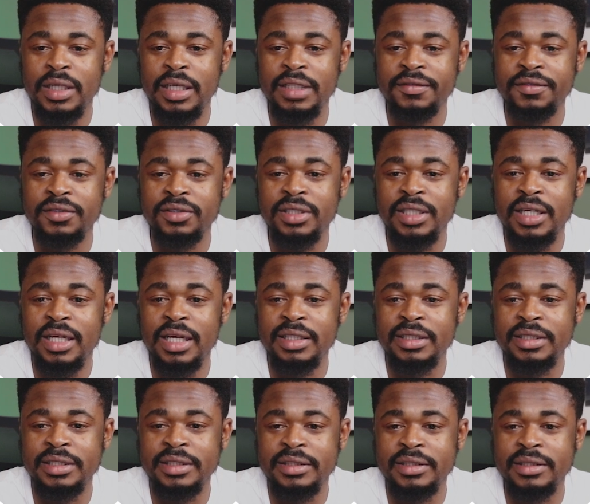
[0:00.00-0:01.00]
and if you
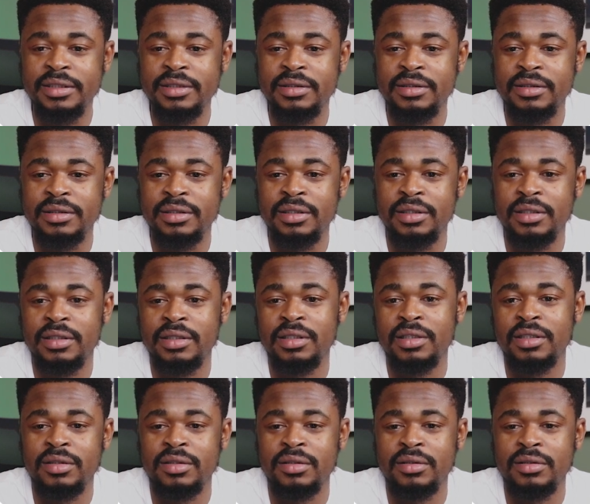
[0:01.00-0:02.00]
scan this,
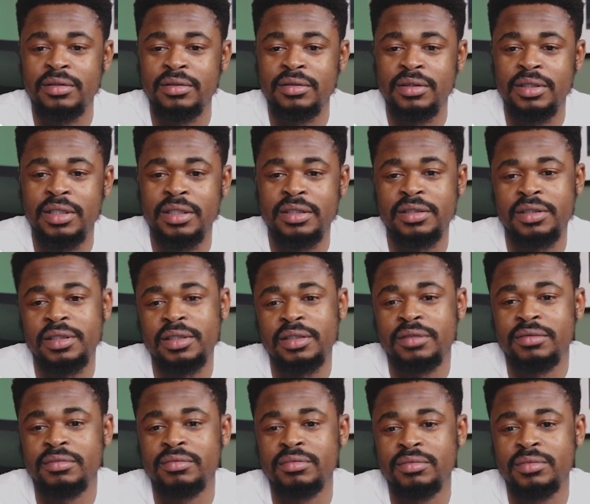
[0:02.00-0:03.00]
you can see